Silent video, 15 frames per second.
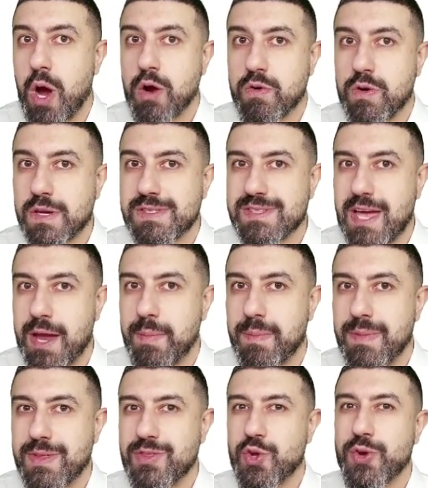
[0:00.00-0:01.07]
across time.
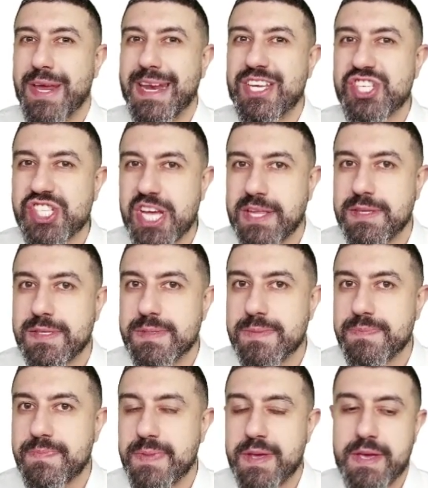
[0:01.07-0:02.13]
They're going to shed.
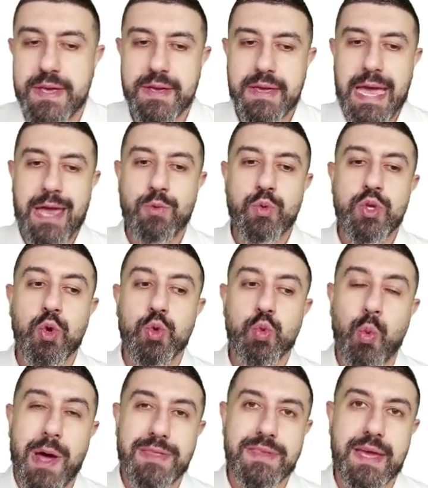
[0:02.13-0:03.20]
And we don't
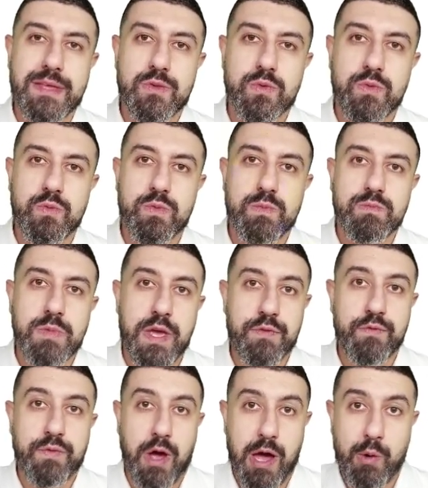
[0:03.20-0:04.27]
want that.
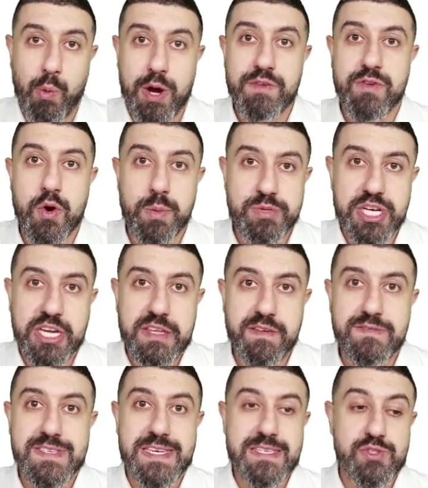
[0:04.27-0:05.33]
If one of our
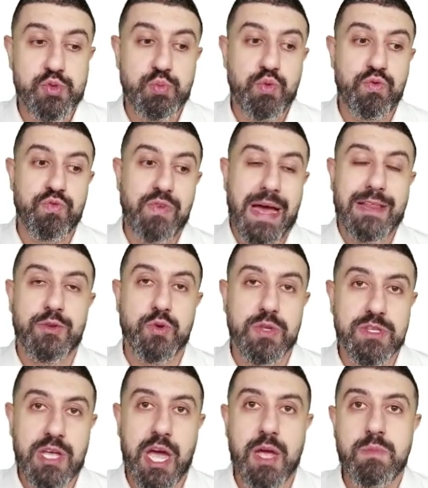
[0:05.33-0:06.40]
objectives is to move value in
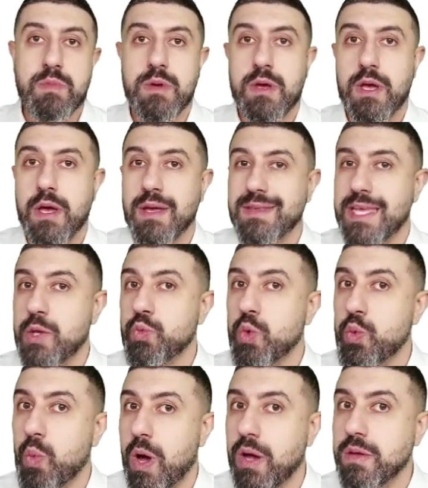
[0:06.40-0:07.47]
time, then we
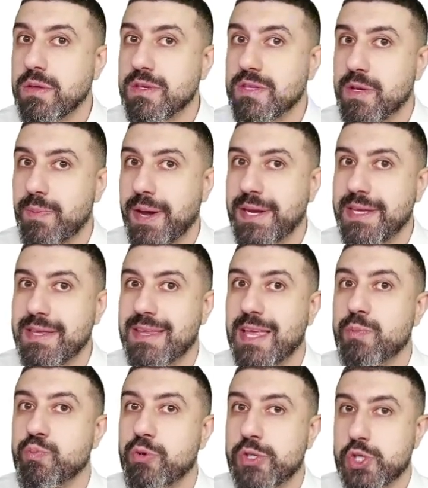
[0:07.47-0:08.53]
want the money
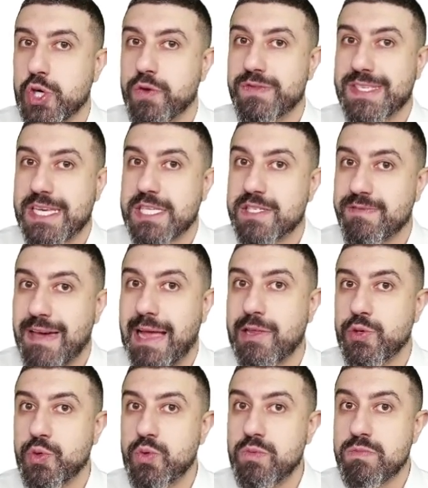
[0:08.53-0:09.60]
that preserves its
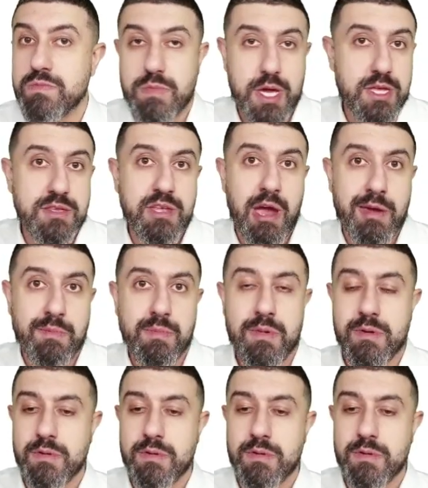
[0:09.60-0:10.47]
value in time.